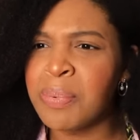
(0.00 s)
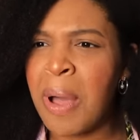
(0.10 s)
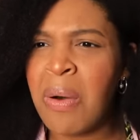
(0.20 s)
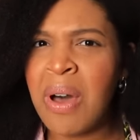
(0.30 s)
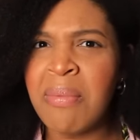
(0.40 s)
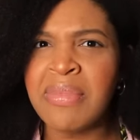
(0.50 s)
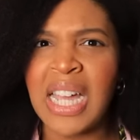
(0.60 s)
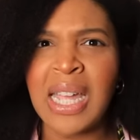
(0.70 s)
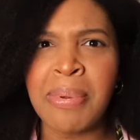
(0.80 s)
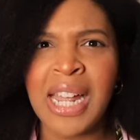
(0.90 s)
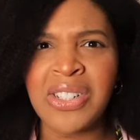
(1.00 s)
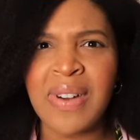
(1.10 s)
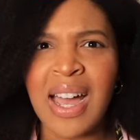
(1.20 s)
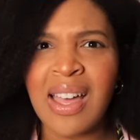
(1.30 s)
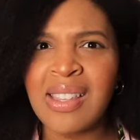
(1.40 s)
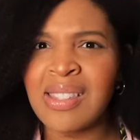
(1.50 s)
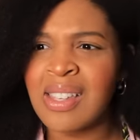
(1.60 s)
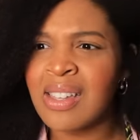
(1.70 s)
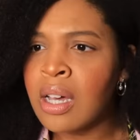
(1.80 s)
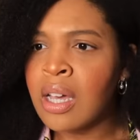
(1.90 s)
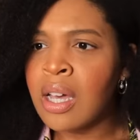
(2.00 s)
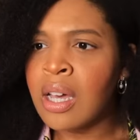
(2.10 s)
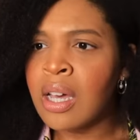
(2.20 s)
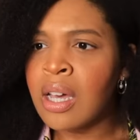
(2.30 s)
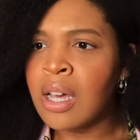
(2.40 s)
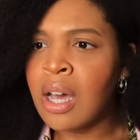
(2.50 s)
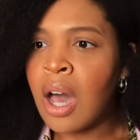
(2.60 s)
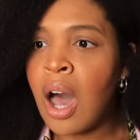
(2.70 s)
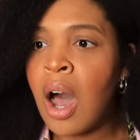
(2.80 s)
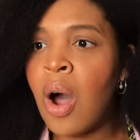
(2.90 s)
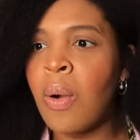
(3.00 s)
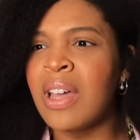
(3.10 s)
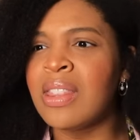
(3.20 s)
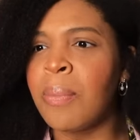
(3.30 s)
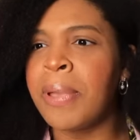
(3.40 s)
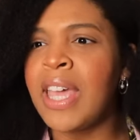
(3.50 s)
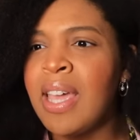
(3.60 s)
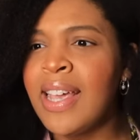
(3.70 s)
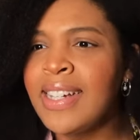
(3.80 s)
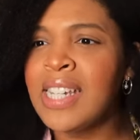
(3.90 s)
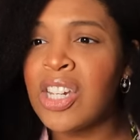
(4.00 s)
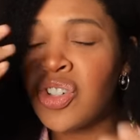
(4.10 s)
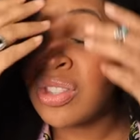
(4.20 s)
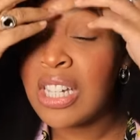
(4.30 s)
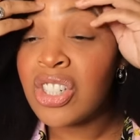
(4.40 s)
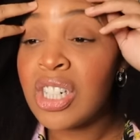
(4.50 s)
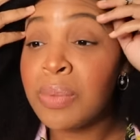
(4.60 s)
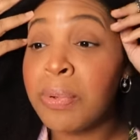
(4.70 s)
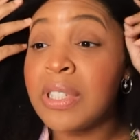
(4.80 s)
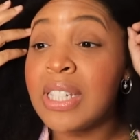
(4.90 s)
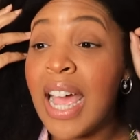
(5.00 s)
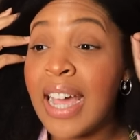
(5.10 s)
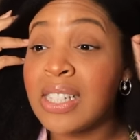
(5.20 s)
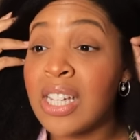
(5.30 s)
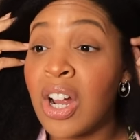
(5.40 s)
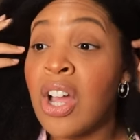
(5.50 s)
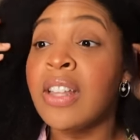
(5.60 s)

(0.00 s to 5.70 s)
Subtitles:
his poem that he plagiarized. Oh, and the PE teacher thinks she's protecting her.